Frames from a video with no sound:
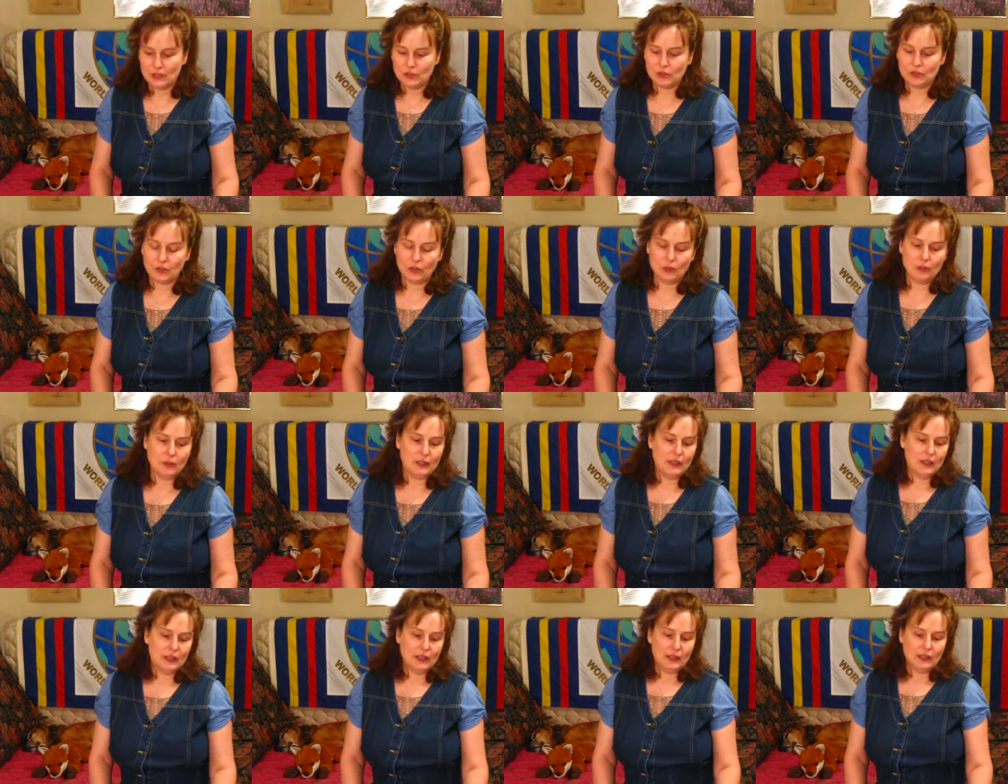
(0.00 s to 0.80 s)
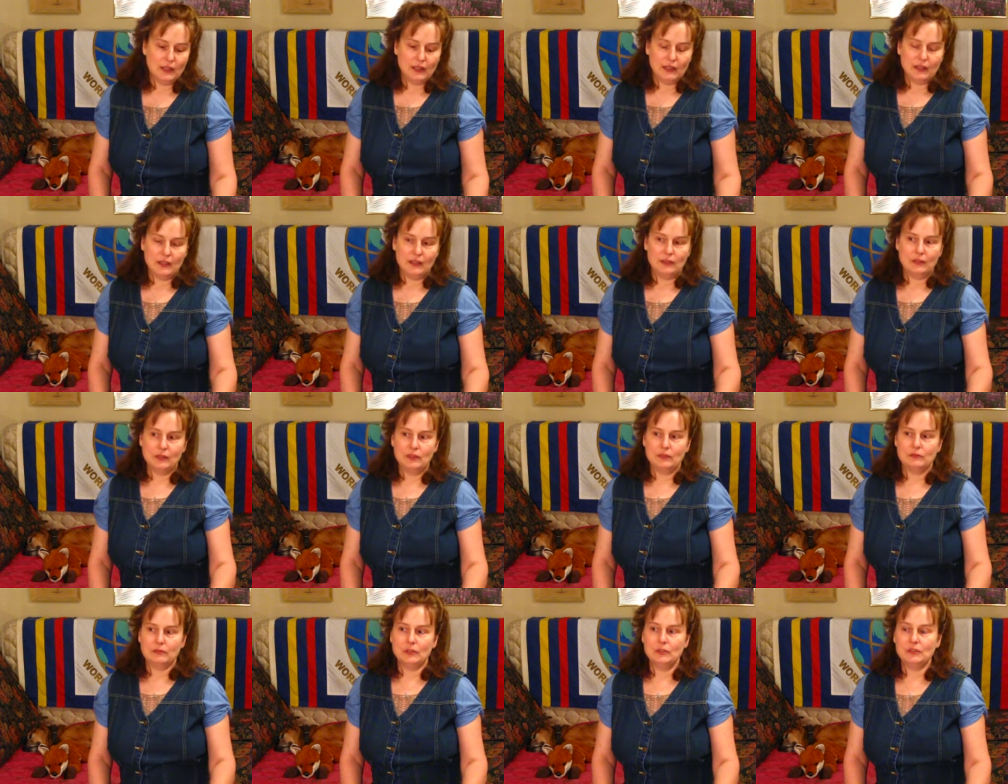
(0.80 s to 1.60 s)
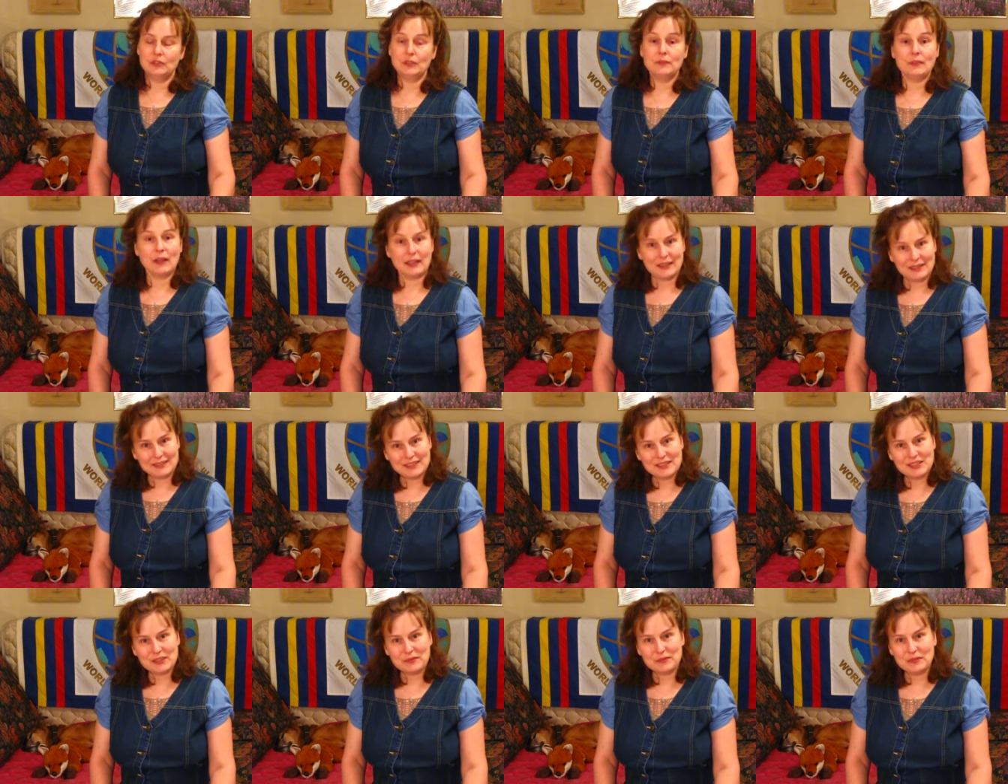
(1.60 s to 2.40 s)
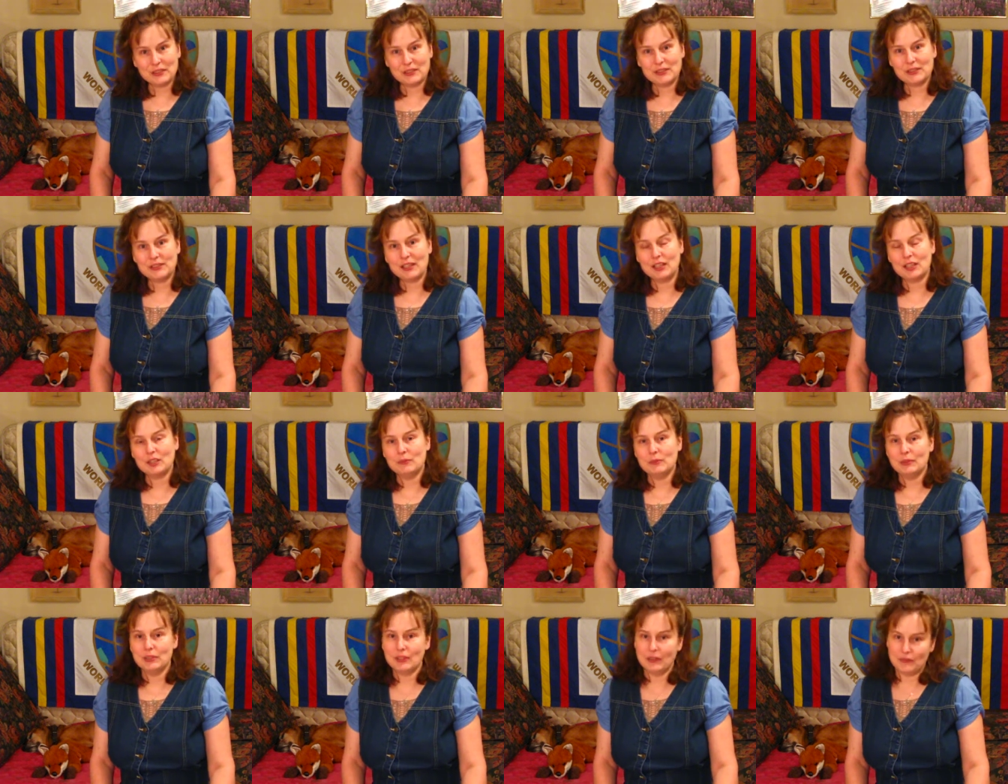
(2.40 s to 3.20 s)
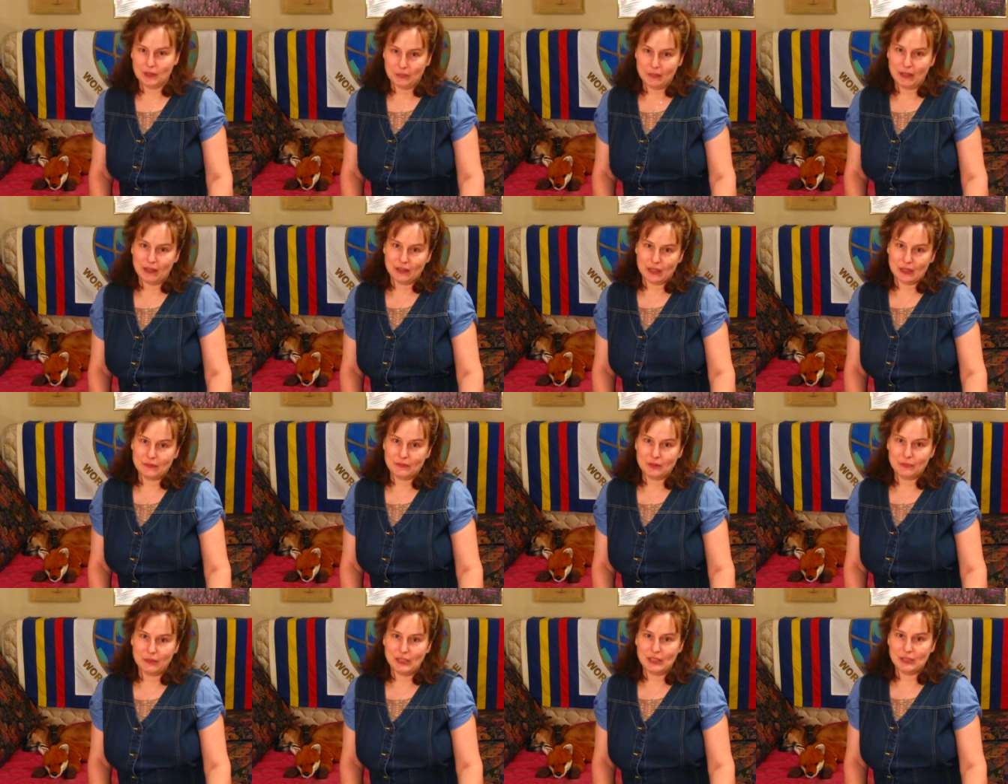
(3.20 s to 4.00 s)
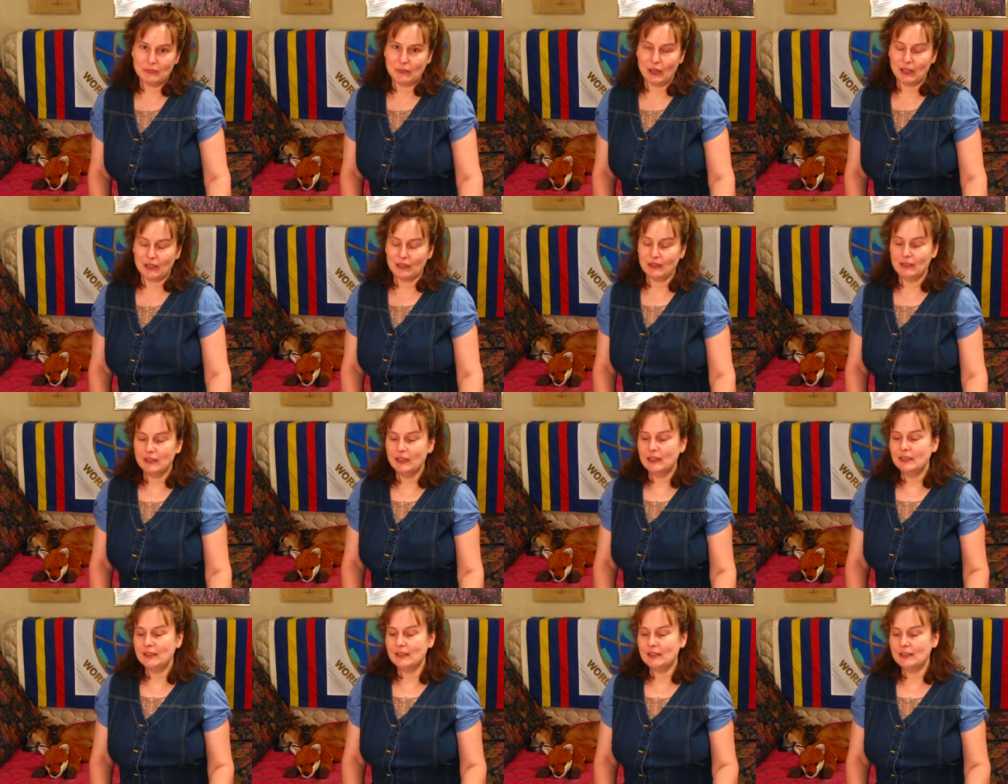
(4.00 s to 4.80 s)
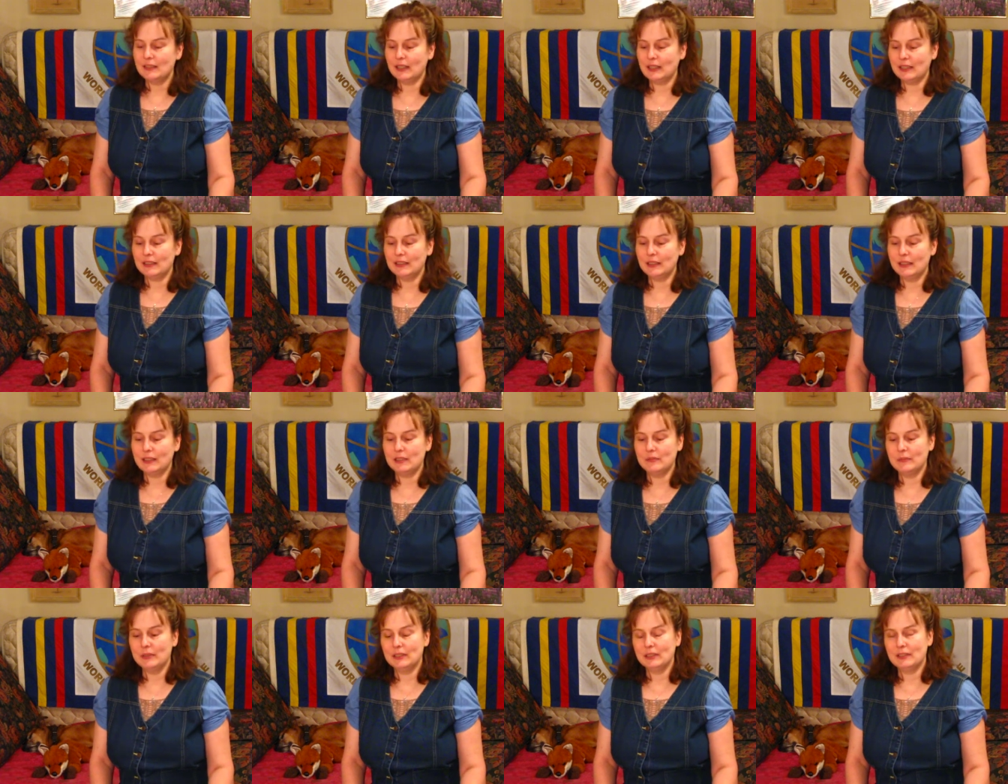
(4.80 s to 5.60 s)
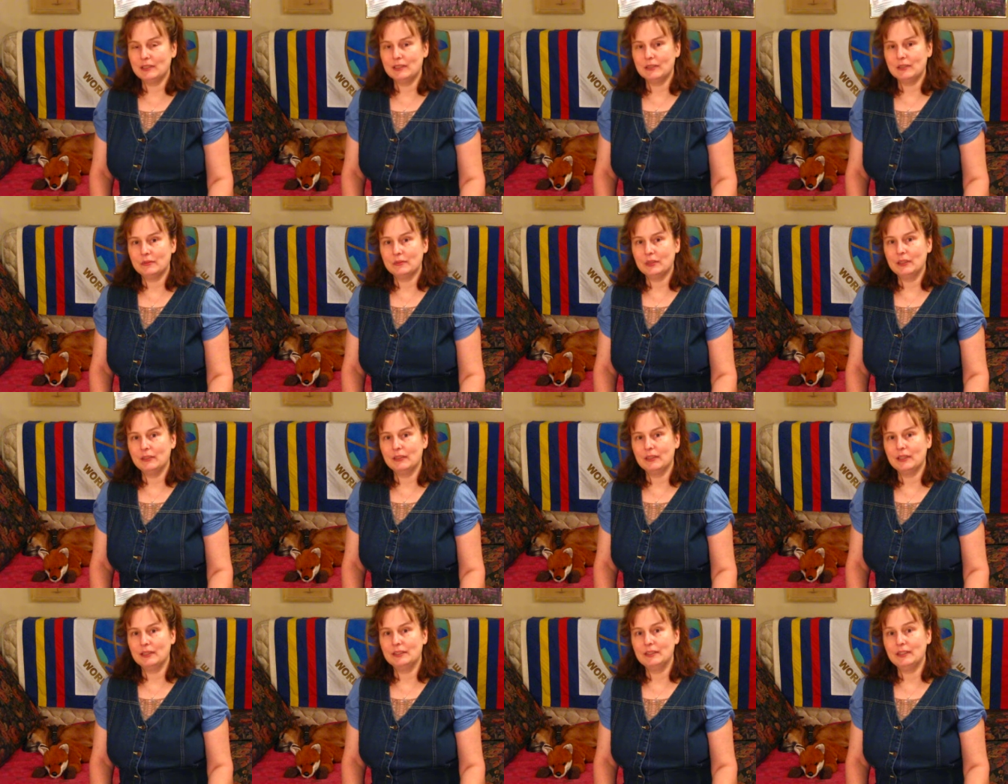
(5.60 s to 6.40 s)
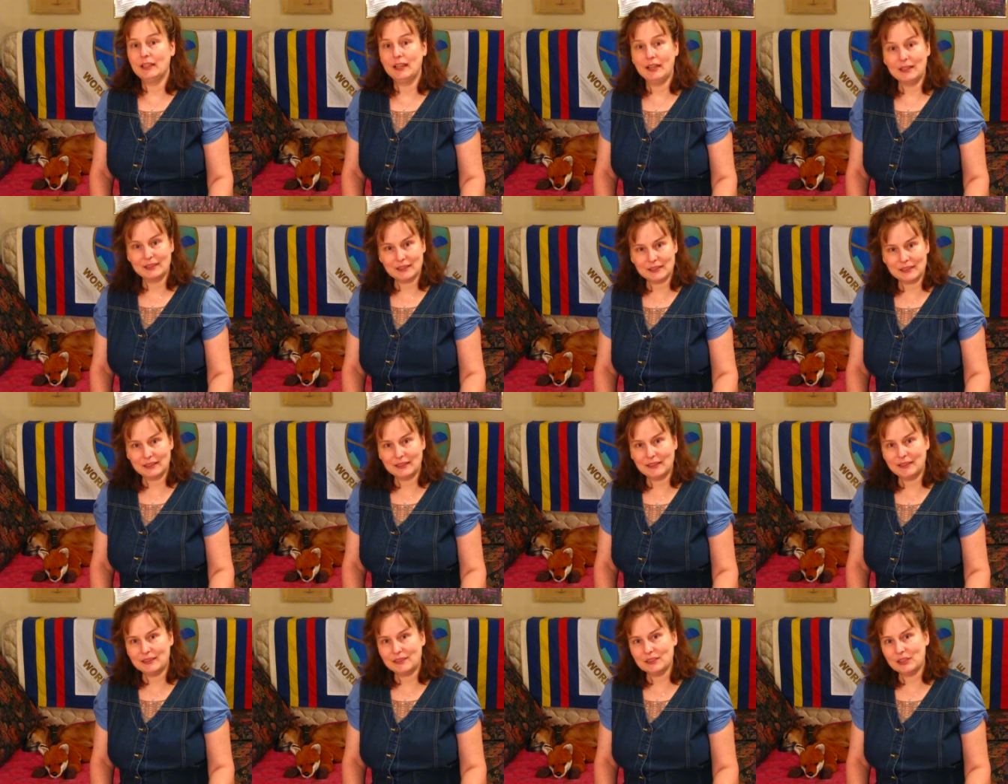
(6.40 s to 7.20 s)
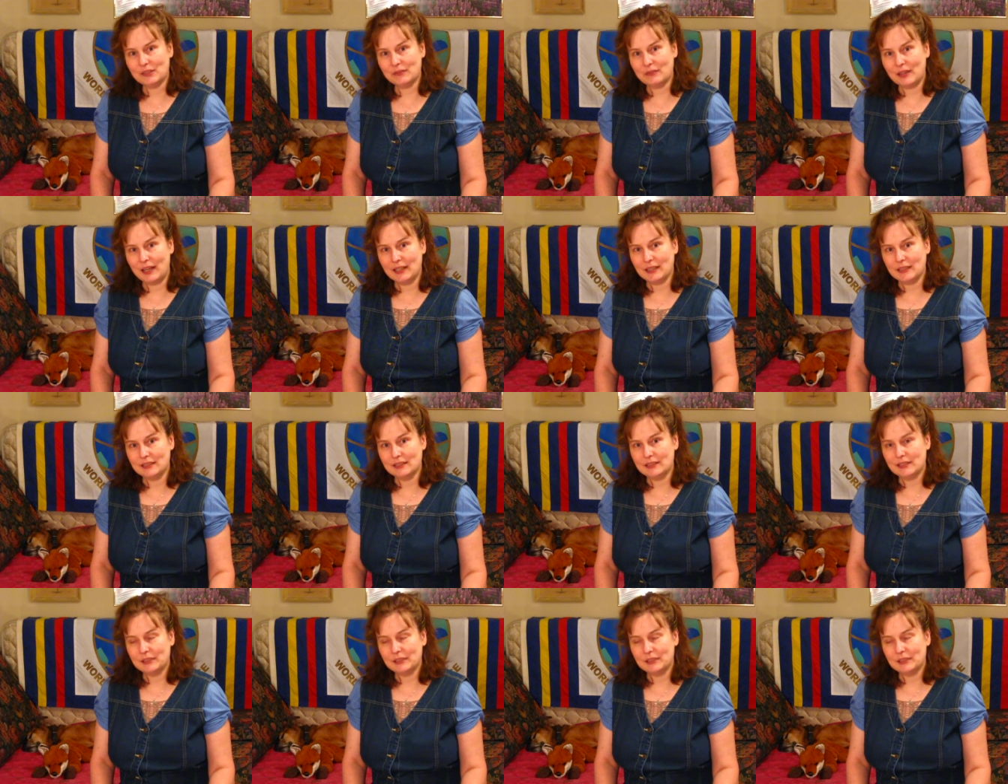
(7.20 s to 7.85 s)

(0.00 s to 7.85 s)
So, roots of violence, the first element of the paradigm for peace model. The second element is we look at the escalators of violence.